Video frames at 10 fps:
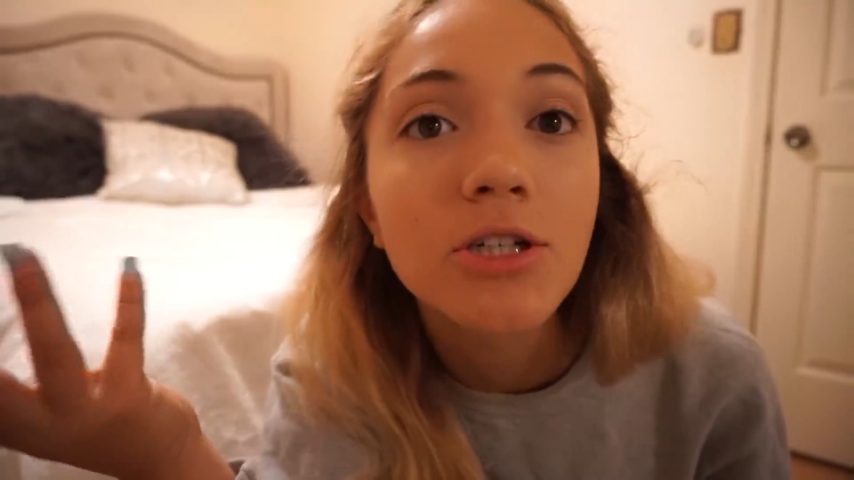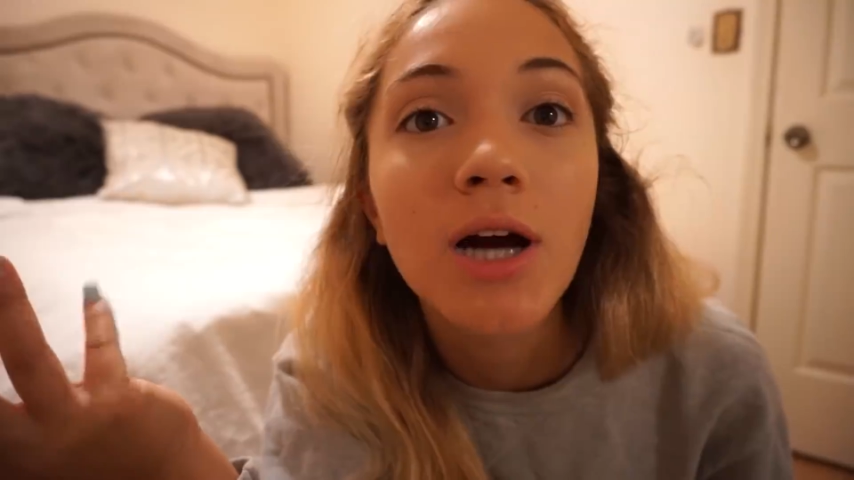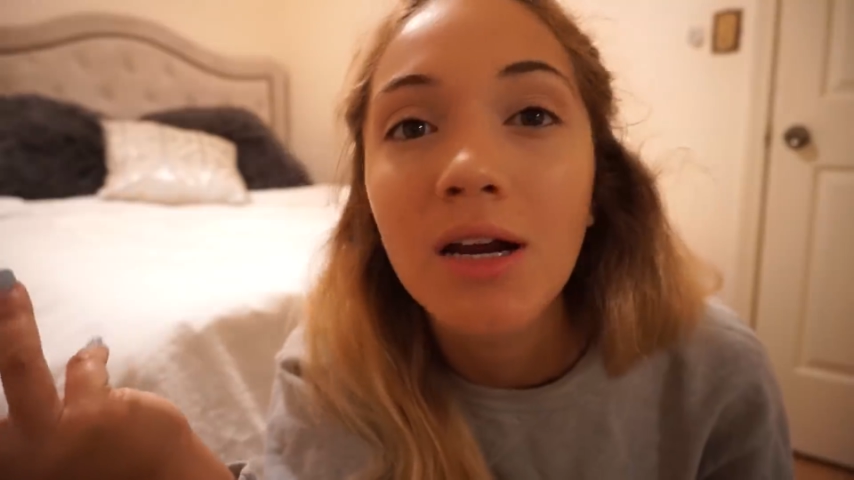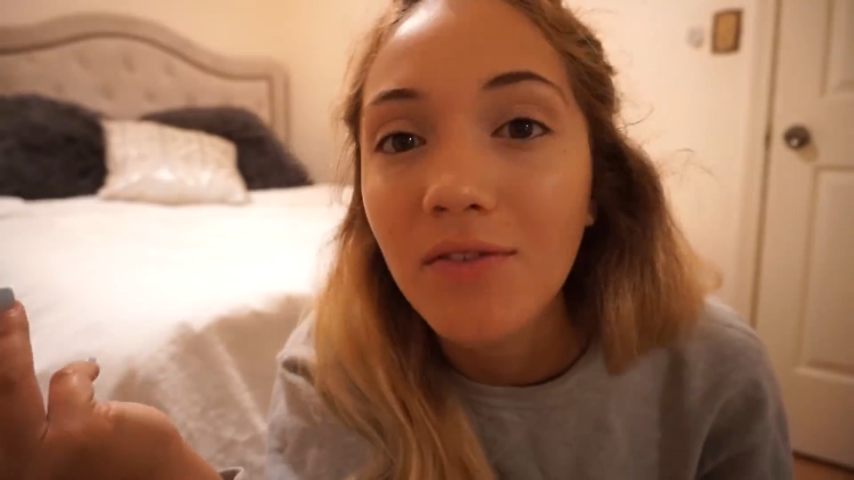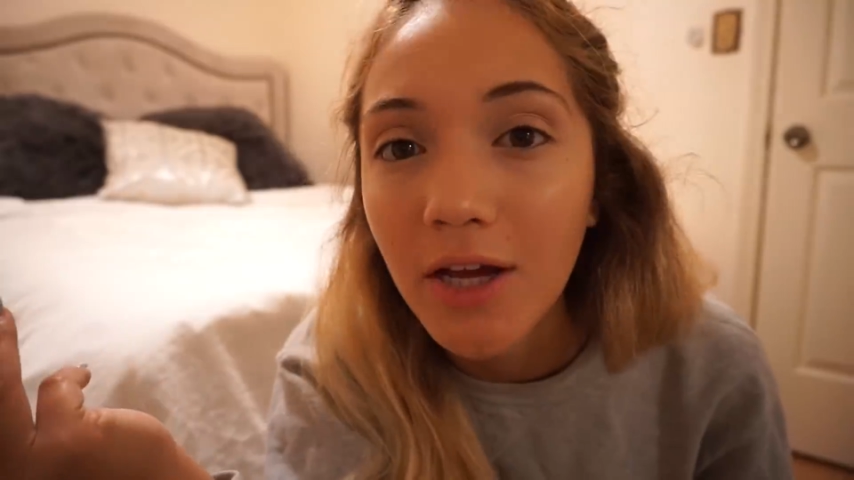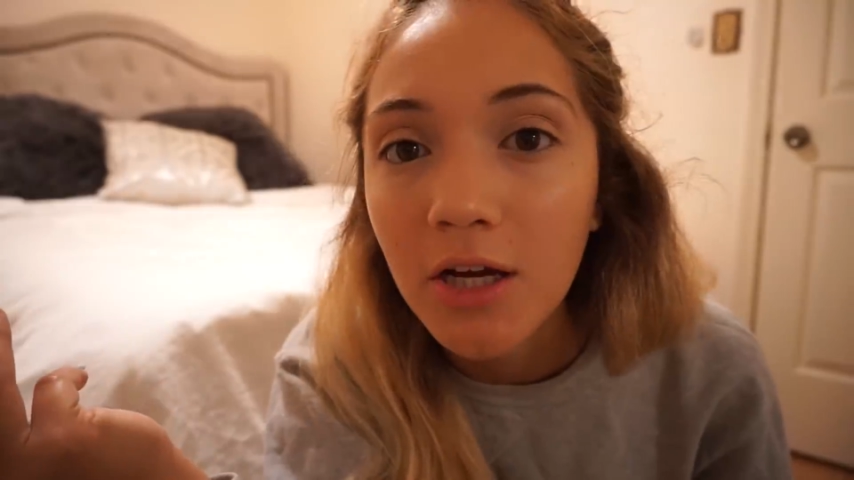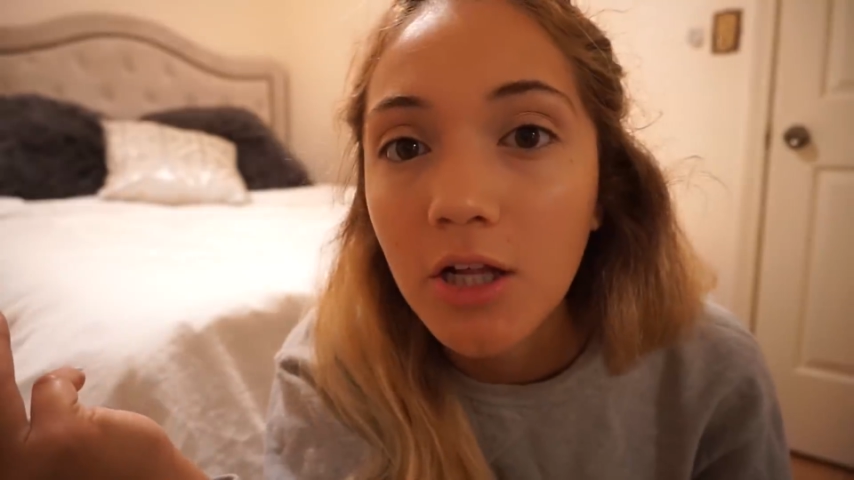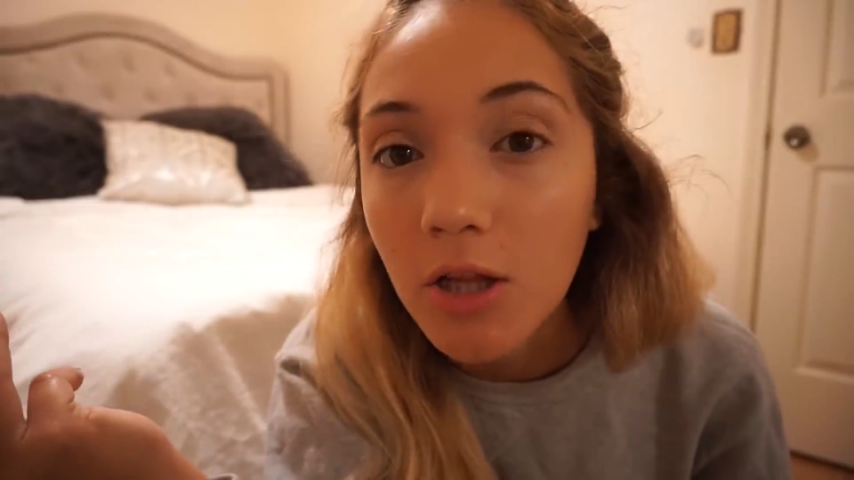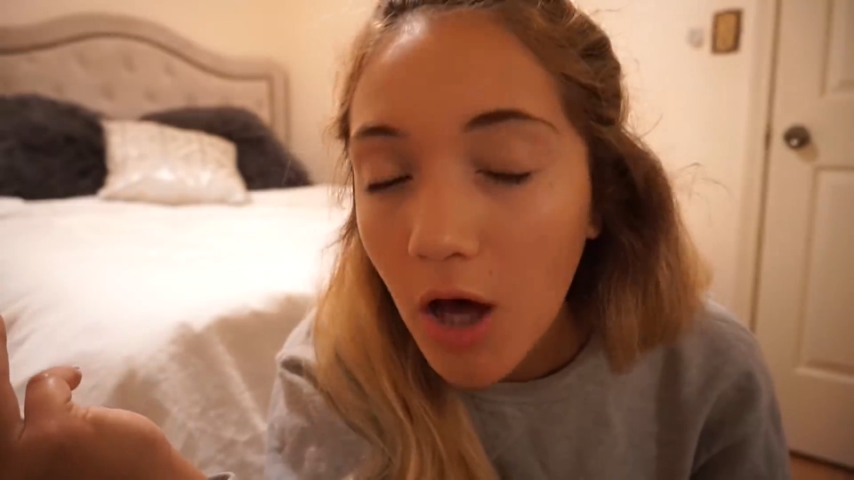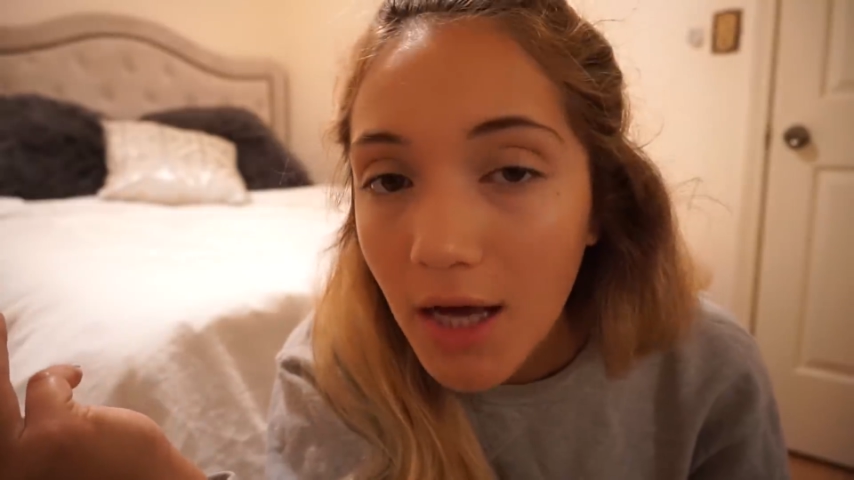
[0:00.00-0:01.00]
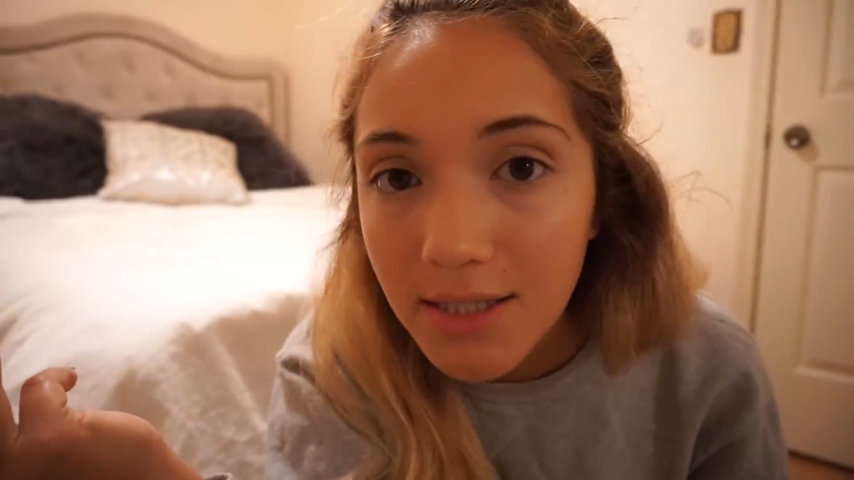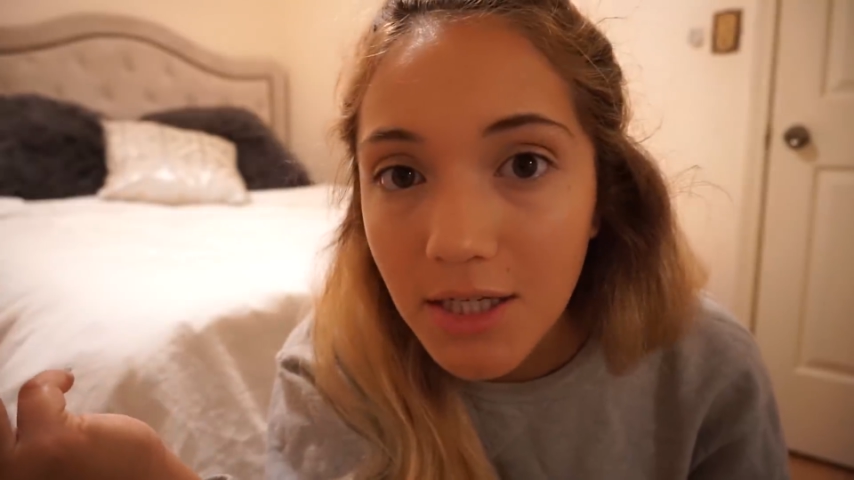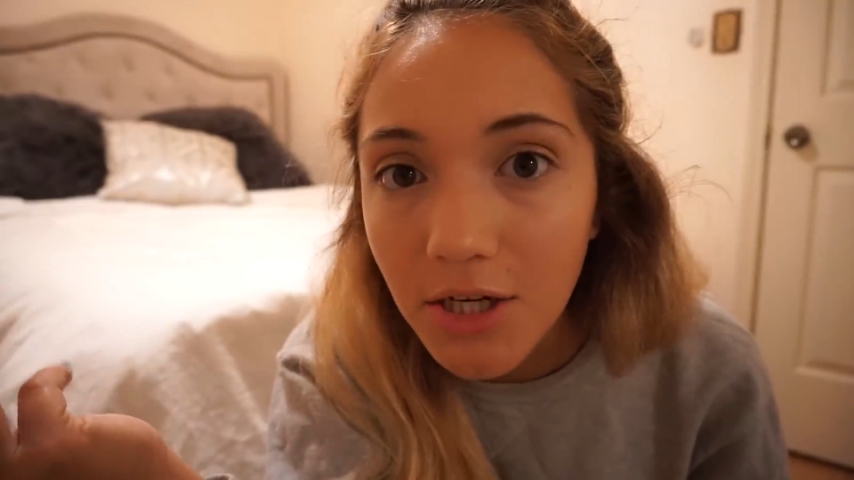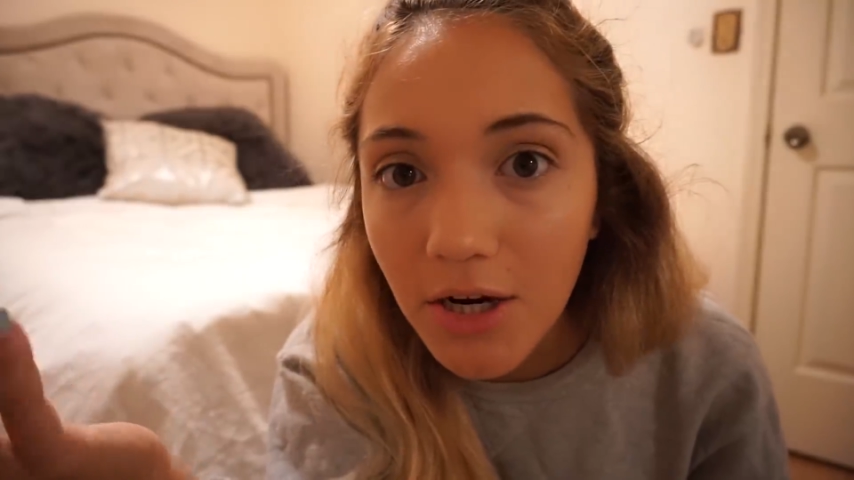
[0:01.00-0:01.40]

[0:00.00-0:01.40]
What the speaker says: are kind of like glossier,